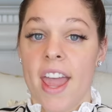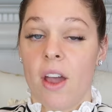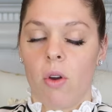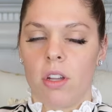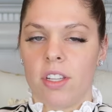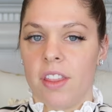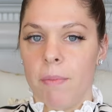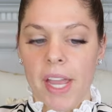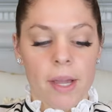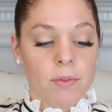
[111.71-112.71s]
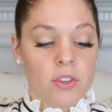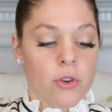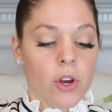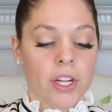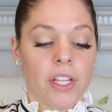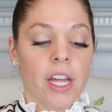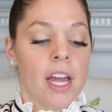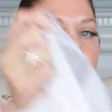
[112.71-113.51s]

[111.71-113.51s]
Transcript: Now onto the makeup tutorial.